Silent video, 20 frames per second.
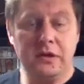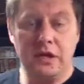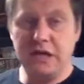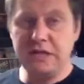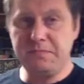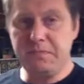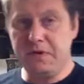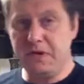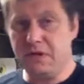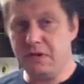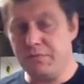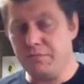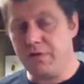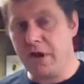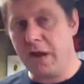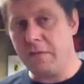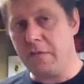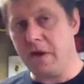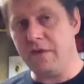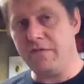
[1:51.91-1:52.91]
It's been in the
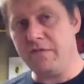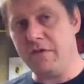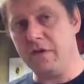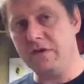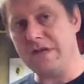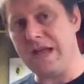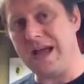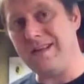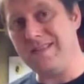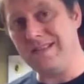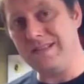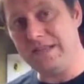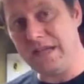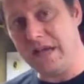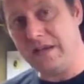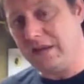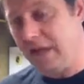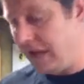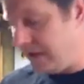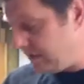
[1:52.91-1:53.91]
primary for exactly
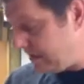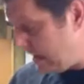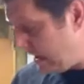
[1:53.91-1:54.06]
10 days